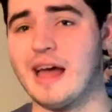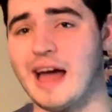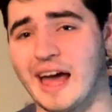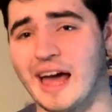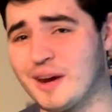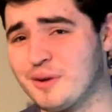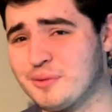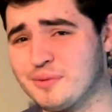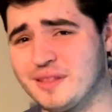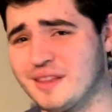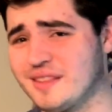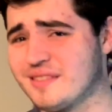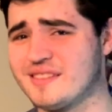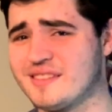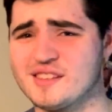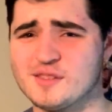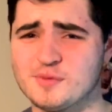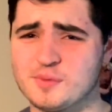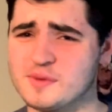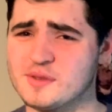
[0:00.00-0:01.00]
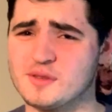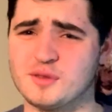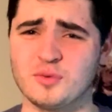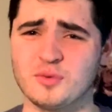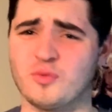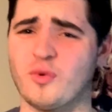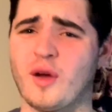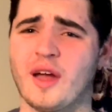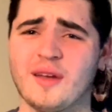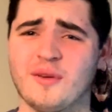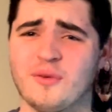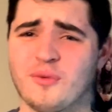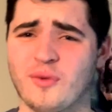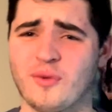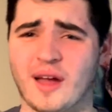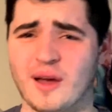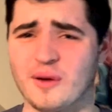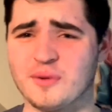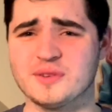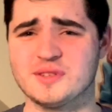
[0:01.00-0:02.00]
I don't think this was the right
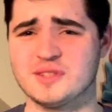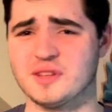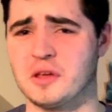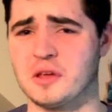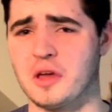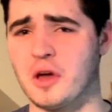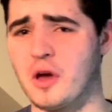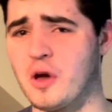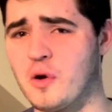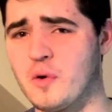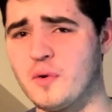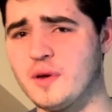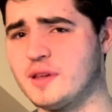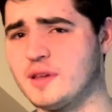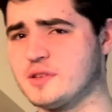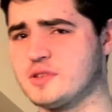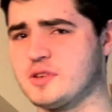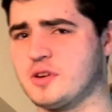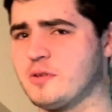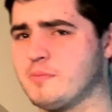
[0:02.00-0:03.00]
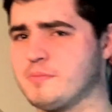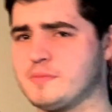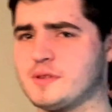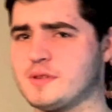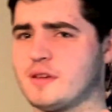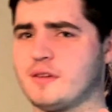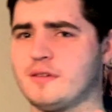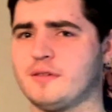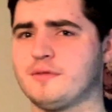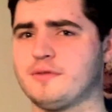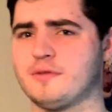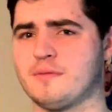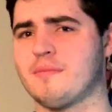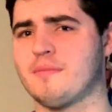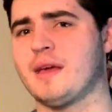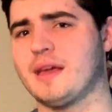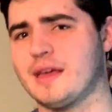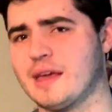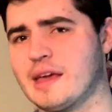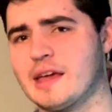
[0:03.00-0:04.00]
route to go in terms of
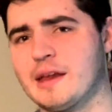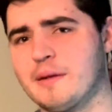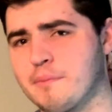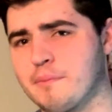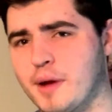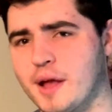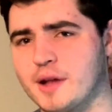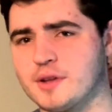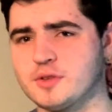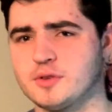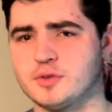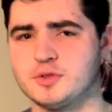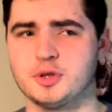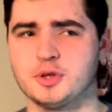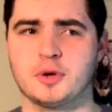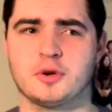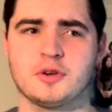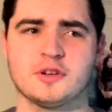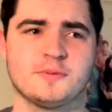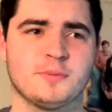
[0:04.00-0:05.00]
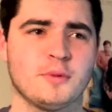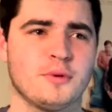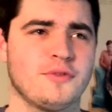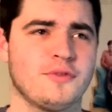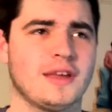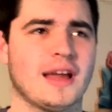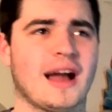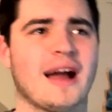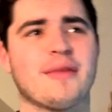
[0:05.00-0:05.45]
making an Impractical Jokers movie.